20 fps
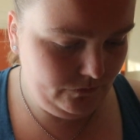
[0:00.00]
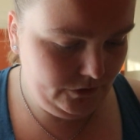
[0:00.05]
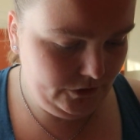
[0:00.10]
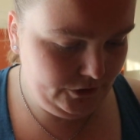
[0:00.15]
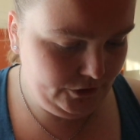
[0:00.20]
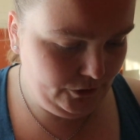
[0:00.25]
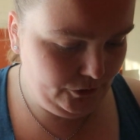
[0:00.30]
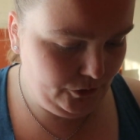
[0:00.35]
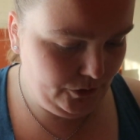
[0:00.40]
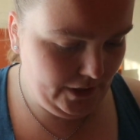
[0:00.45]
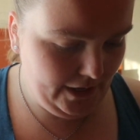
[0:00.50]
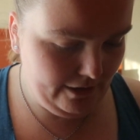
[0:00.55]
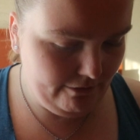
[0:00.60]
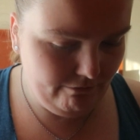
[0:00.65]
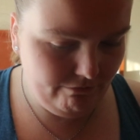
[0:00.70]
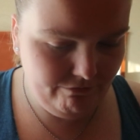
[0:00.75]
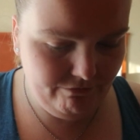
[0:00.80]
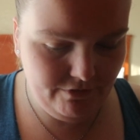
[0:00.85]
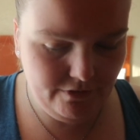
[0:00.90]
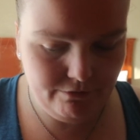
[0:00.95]
so you
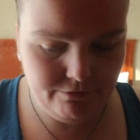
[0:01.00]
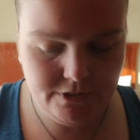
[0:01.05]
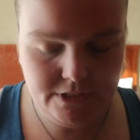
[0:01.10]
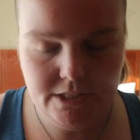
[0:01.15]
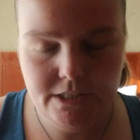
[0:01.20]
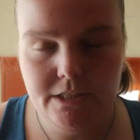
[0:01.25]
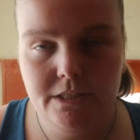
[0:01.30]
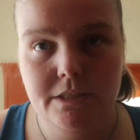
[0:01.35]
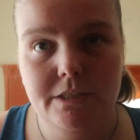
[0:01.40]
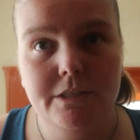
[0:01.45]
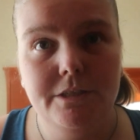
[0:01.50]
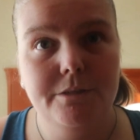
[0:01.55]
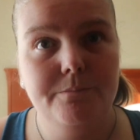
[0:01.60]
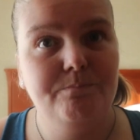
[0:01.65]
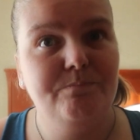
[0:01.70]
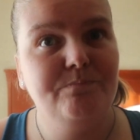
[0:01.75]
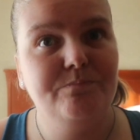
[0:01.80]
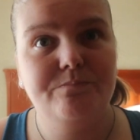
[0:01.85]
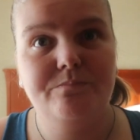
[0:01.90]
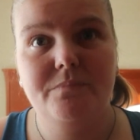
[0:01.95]
get
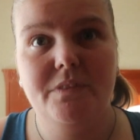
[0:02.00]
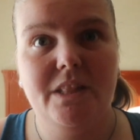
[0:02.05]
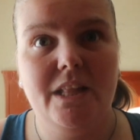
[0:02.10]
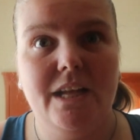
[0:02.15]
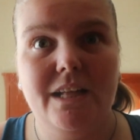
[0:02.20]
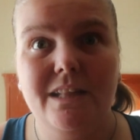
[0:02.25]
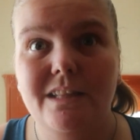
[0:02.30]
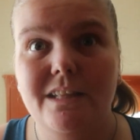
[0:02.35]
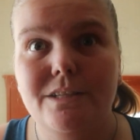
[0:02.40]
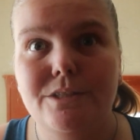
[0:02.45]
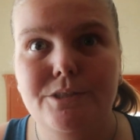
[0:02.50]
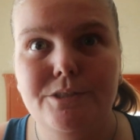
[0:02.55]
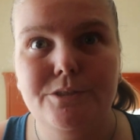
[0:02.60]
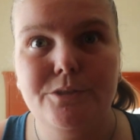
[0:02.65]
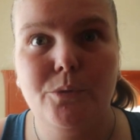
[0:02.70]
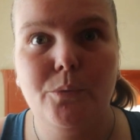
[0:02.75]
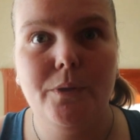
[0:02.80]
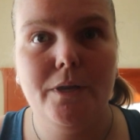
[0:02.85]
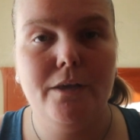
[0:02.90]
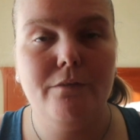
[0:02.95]
fifty like
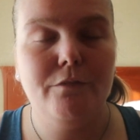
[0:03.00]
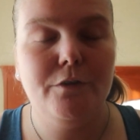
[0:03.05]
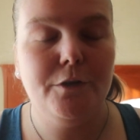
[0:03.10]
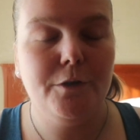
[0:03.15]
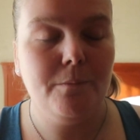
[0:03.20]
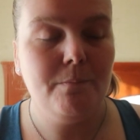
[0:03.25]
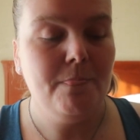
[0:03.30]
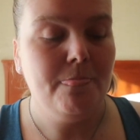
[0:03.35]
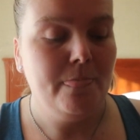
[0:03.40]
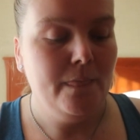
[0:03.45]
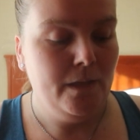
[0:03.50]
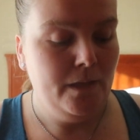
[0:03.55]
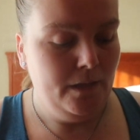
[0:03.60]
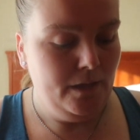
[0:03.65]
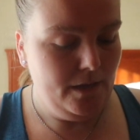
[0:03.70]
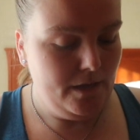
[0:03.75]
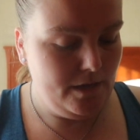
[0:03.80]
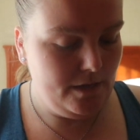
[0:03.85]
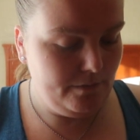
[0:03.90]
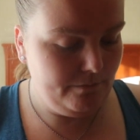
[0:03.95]
lists or whatever.
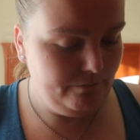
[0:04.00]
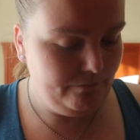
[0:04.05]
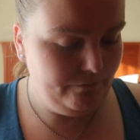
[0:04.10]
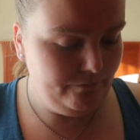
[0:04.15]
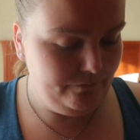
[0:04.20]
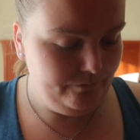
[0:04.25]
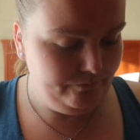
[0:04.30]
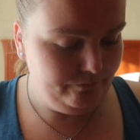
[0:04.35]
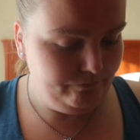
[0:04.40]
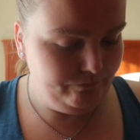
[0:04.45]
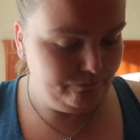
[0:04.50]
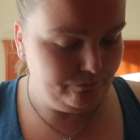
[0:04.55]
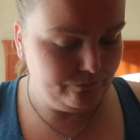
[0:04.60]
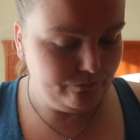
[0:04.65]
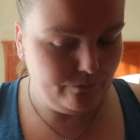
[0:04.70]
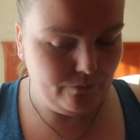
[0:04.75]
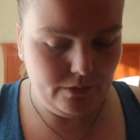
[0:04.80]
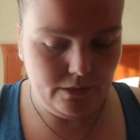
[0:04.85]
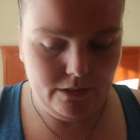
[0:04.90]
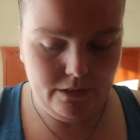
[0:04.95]
Um,
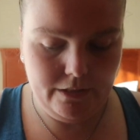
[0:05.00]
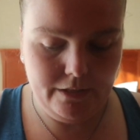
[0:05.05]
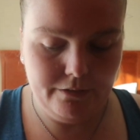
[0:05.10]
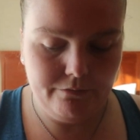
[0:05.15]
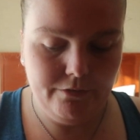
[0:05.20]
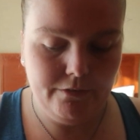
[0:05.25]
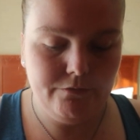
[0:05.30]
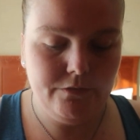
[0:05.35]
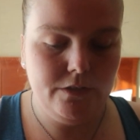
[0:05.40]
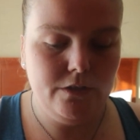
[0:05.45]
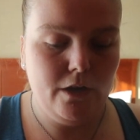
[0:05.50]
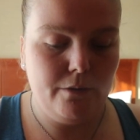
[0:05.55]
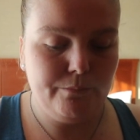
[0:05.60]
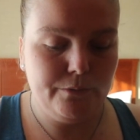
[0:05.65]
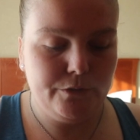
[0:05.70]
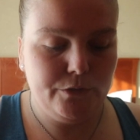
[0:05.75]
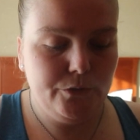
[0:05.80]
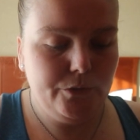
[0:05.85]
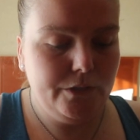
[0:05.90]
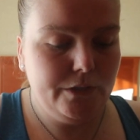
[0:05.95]
like fifty
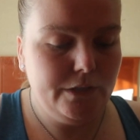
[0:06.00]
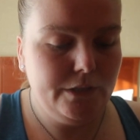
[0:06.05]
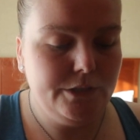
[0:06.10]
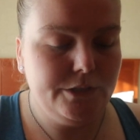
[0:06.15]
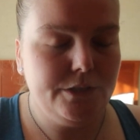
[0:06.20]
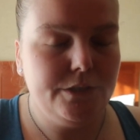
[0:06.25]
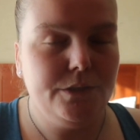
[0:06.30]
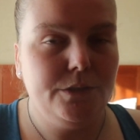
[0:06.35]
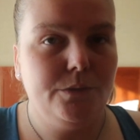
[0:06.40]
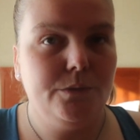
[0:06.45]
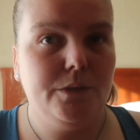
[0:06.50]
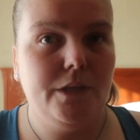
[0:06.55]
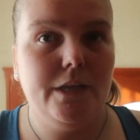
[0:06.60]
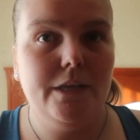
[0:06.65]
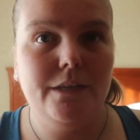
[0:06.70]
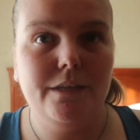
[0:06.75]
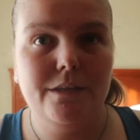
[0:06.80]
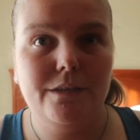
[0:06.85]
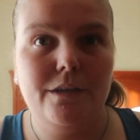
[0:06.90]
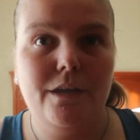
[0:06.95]
opportunities to
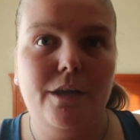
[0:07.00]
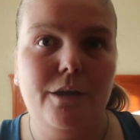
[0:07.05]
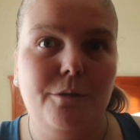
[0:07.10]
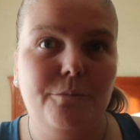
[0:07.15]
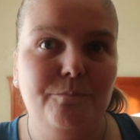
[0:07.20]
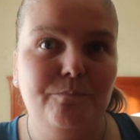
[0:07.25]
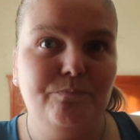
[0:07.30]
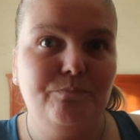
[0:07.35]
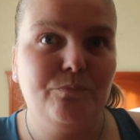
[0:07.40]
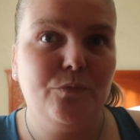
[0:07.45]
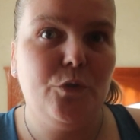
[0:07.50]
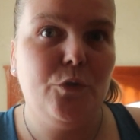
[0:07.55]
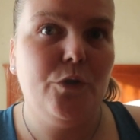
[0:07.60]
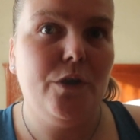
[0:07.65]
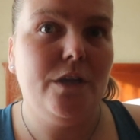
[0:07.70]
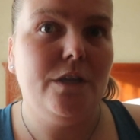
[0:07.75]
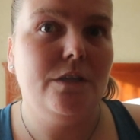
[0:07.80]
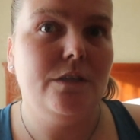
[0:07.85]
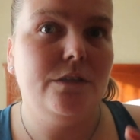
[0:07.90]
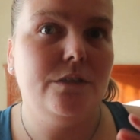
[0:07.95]
like um,
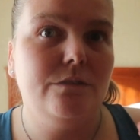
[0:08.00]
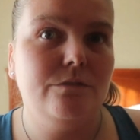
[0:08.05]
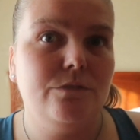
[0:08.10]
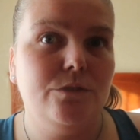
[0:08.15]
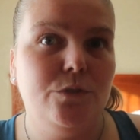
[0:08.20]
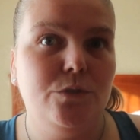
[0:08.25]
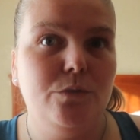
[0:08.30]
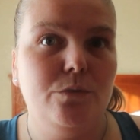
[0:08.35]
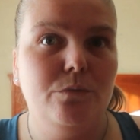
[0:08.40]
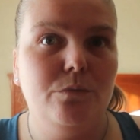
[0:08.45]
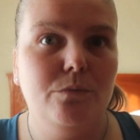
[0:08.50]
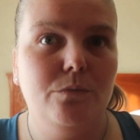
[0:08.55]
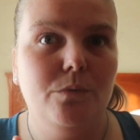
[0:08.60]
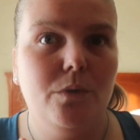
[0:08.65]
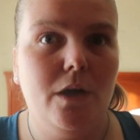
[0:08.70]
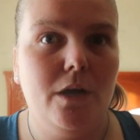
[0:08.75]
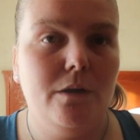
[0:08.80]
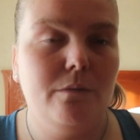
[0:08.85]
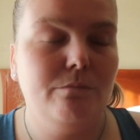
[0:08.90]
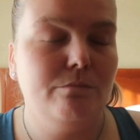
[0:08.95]

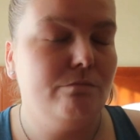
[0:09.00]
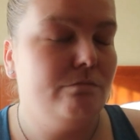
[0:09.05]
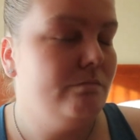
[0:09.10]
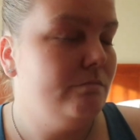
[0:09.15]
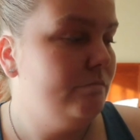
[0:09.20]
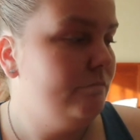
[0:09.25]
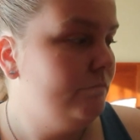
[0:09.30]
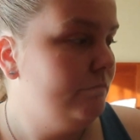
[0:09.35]
to um,